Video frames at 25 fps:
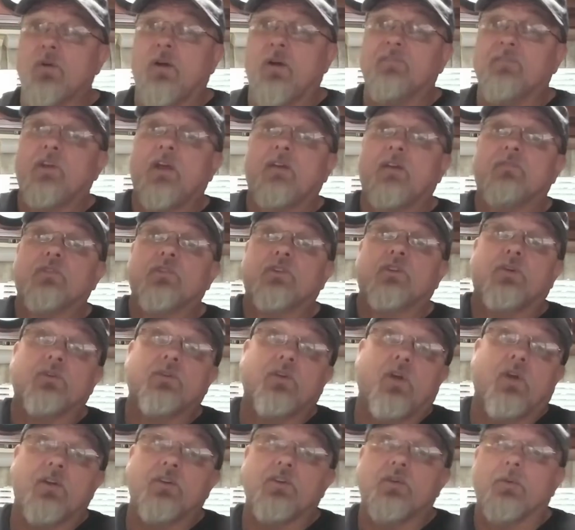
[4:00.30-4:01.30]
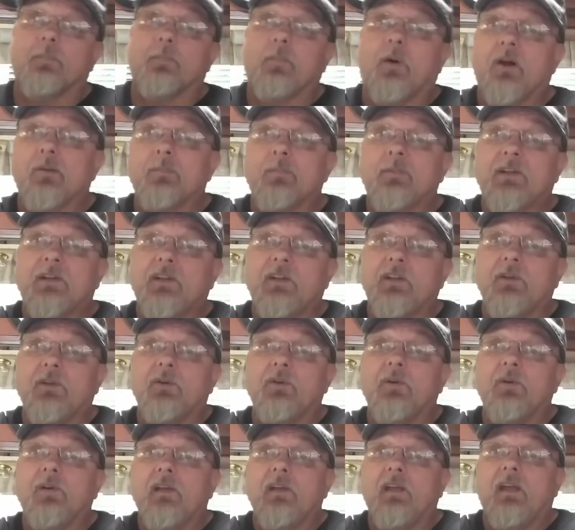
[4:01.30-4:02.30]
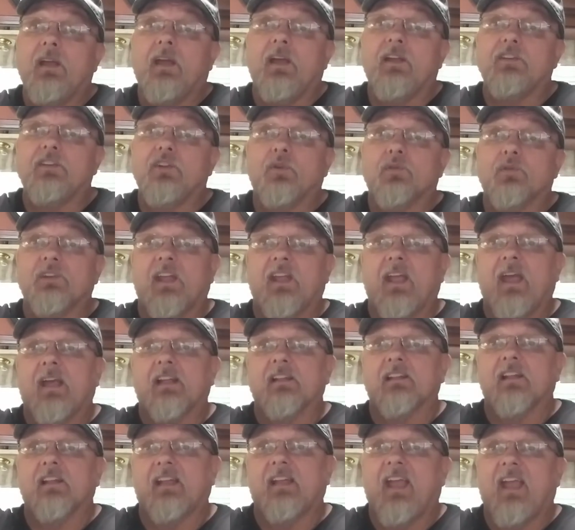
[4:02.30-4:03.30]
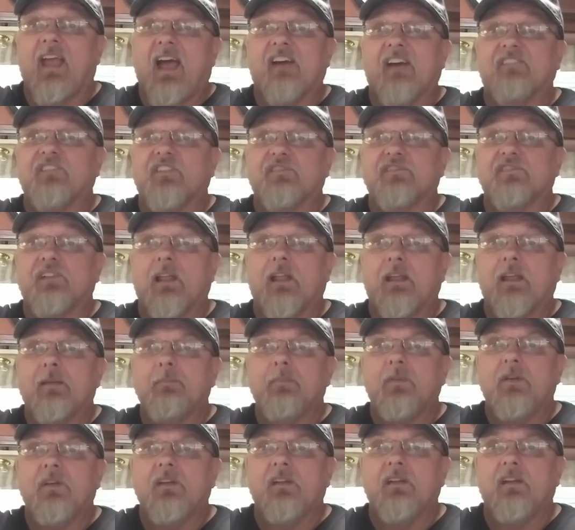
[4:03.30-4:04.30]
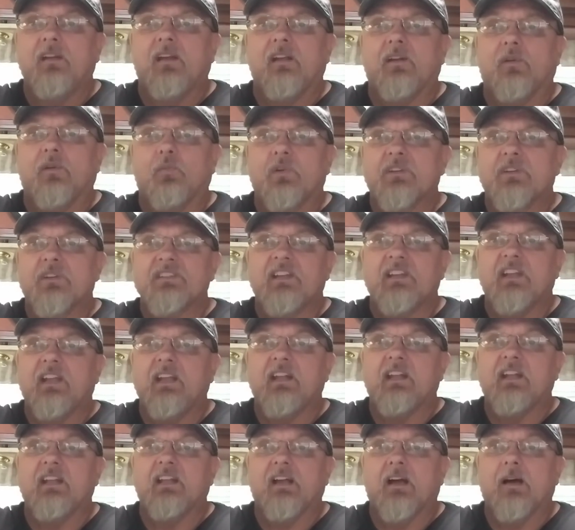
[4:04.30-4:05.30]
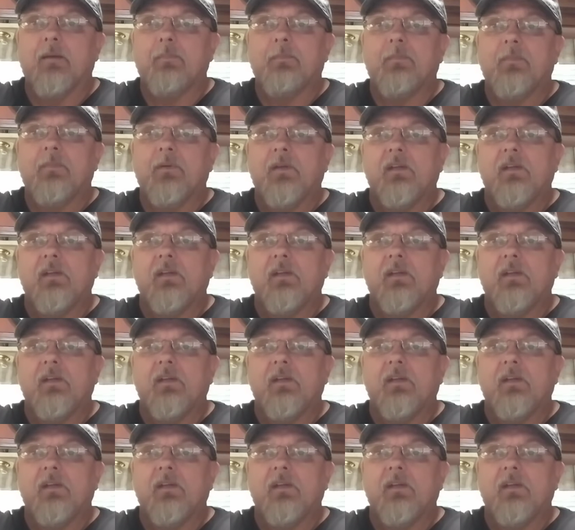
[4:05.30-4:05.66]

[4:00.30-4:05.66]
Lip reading: have you ever turned on your barbecue and you only had like half a flame and it wasn't heating up,